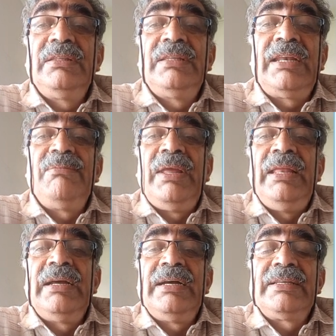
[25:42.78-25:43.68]
that
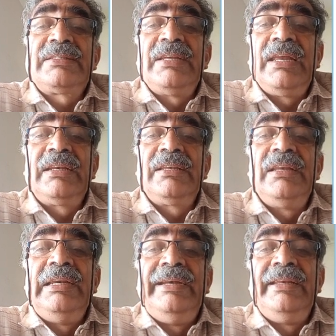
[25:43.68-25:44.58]
male has taken
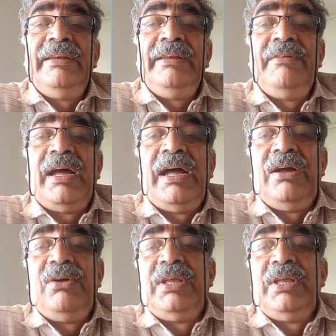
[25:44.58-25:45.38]
the lead in all the